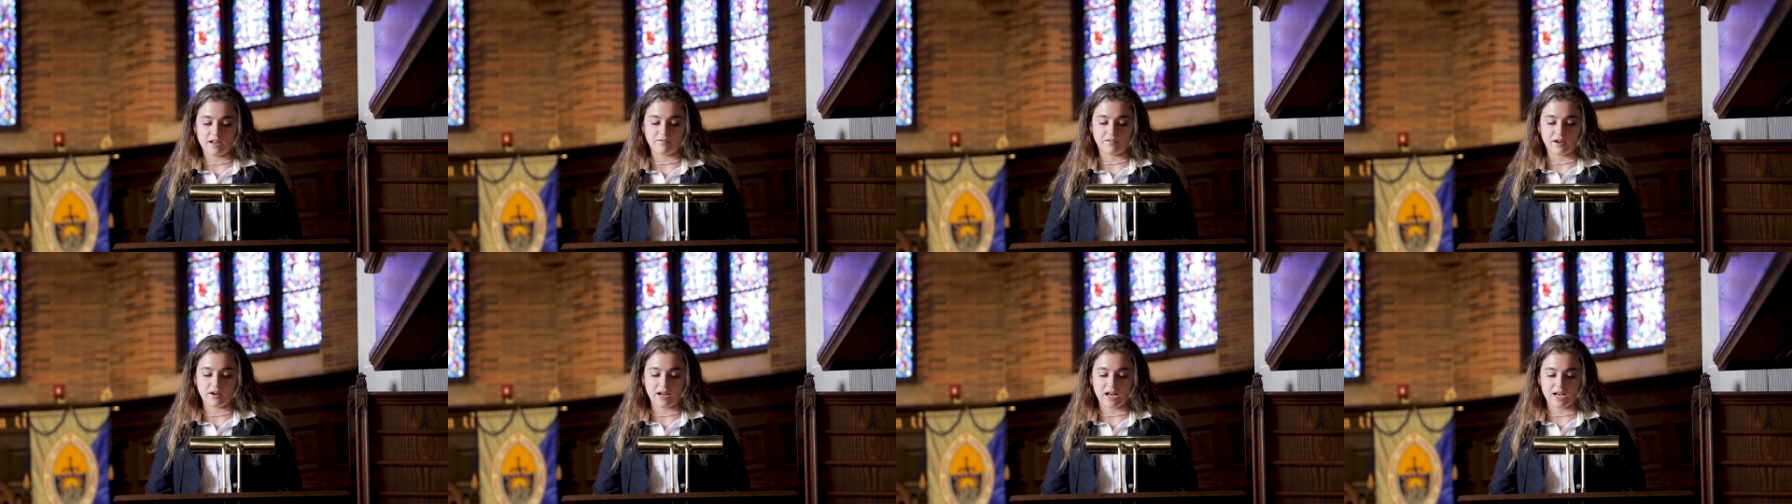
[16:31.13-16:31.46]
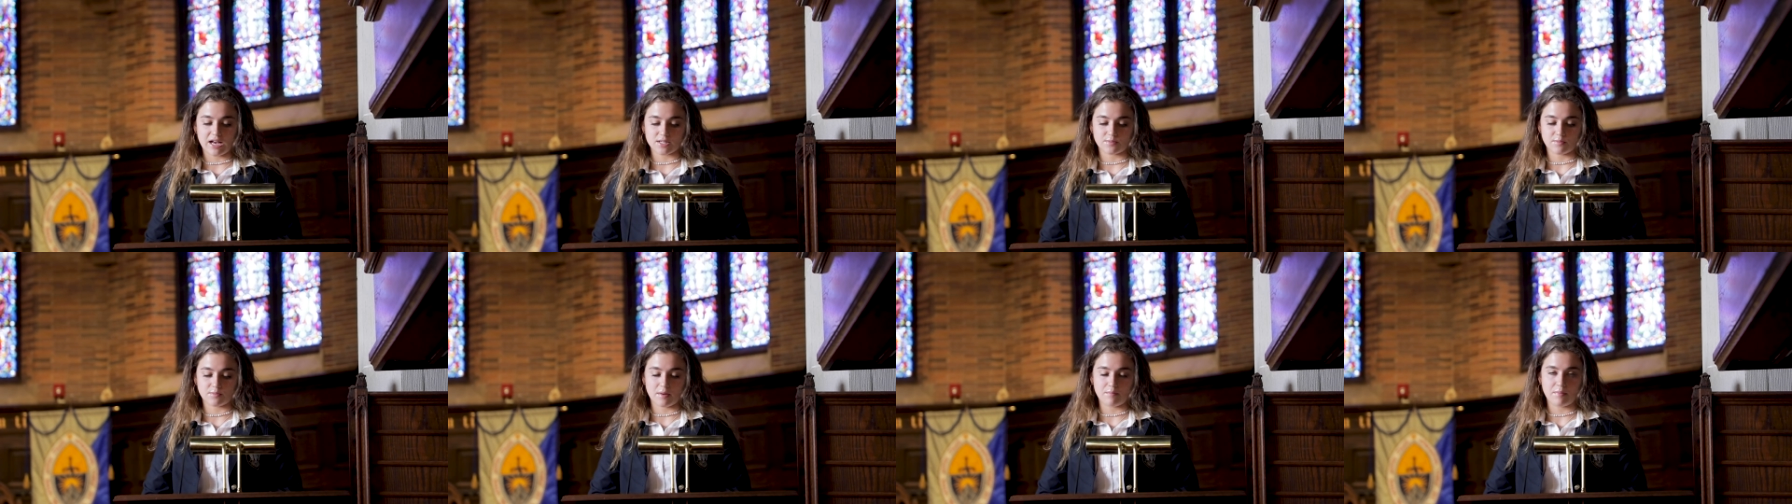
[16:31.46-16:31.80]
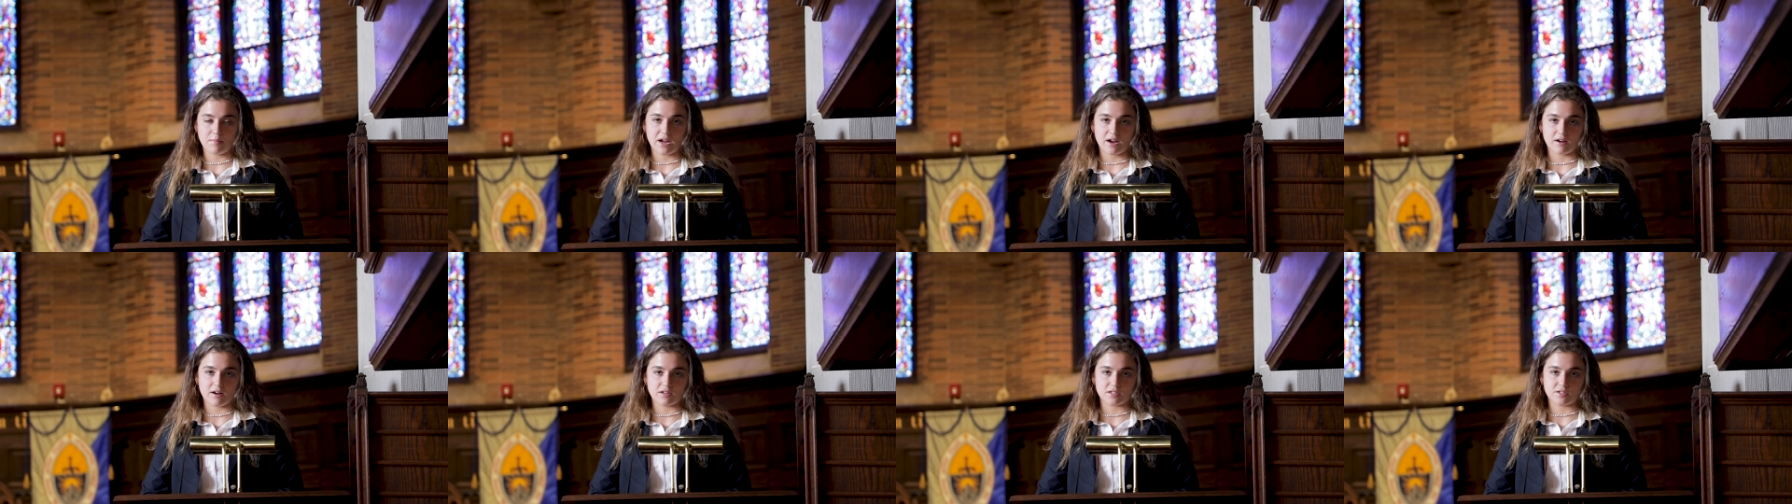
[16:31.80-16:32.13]
if I asked my
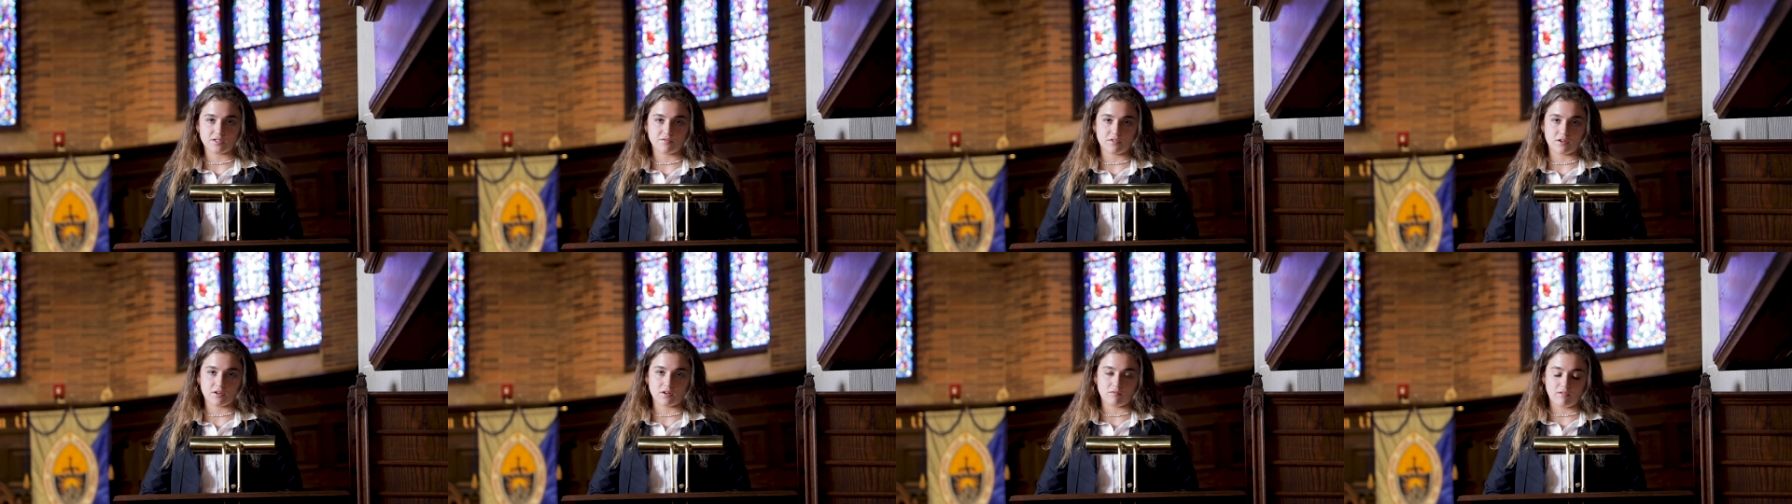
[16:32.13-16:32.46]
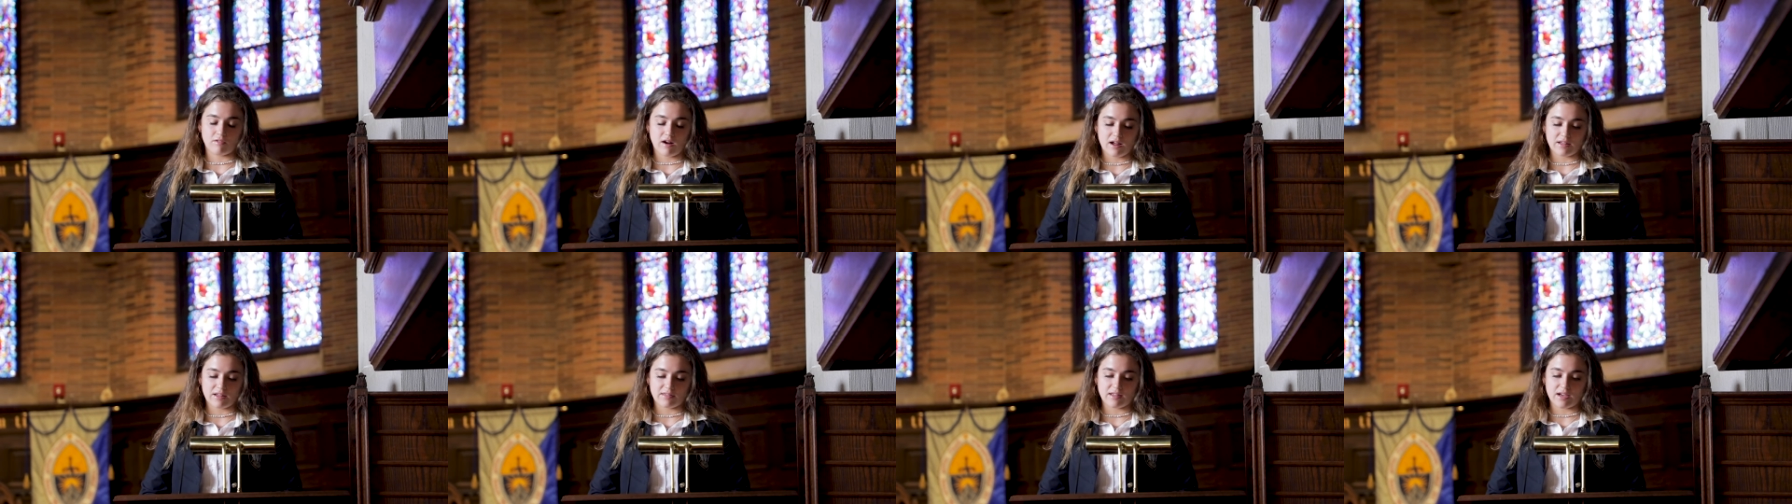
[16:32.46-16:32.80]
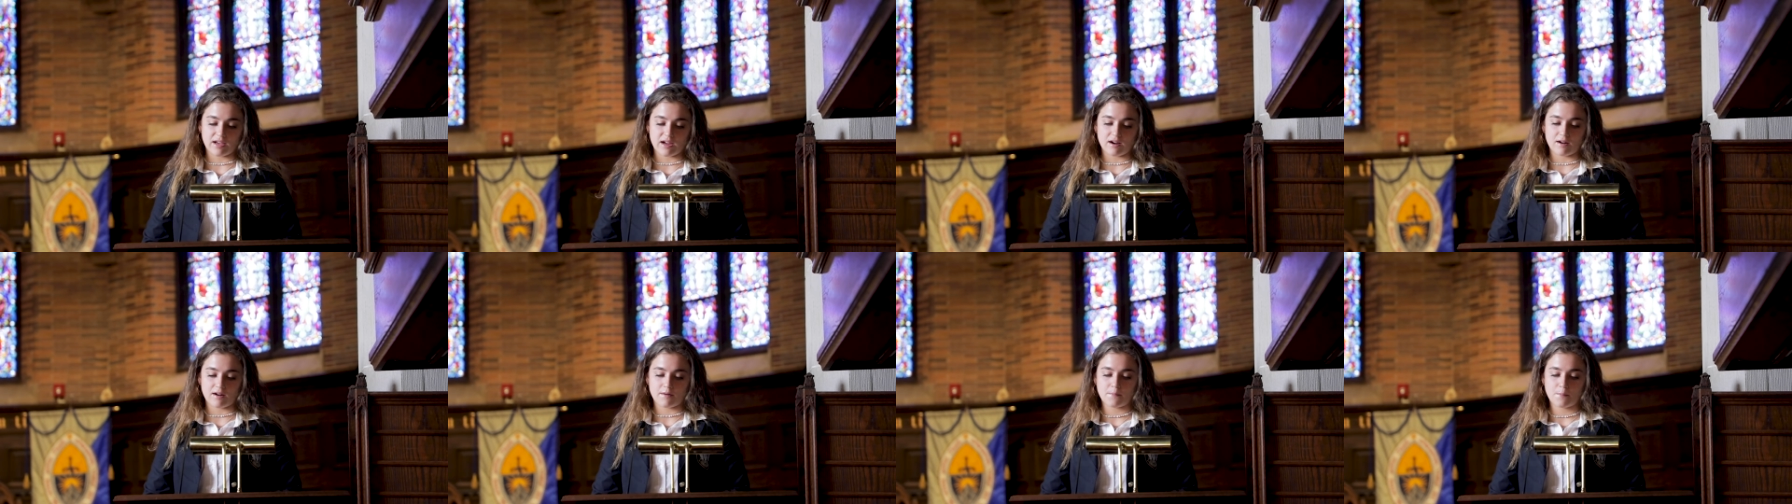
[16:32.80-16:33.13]
parents for a ride
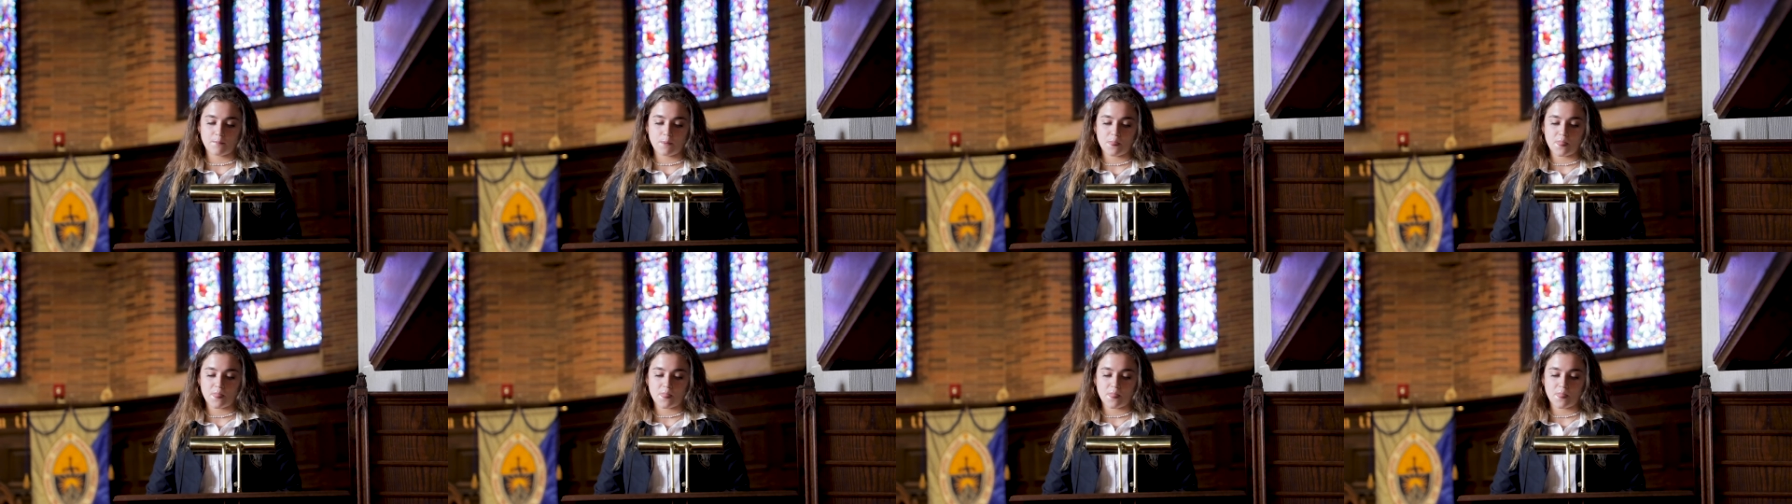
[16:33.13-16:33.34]
there.